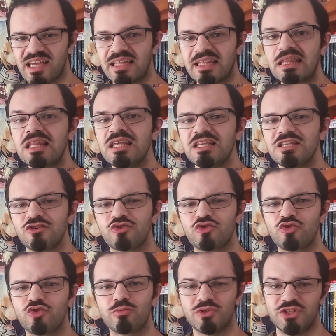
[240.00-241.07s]
at least 2
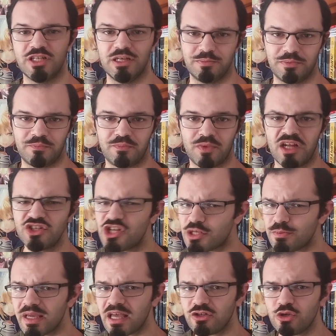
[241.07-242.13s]
rooms deep. Just
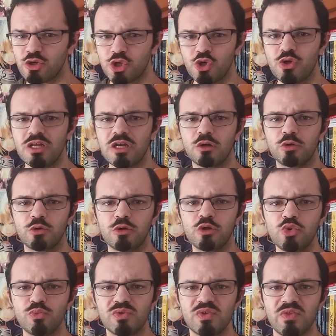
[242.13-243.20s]
because you should include loops,